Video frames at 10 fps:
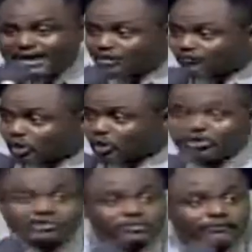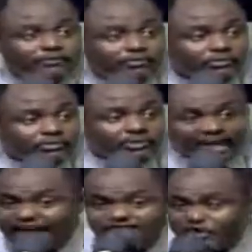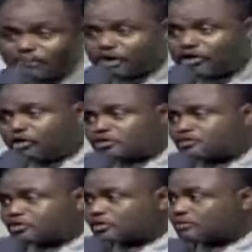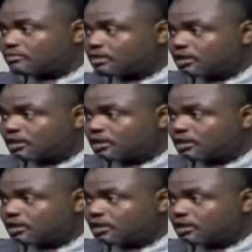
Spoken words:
man of God. Everybody looked up to him.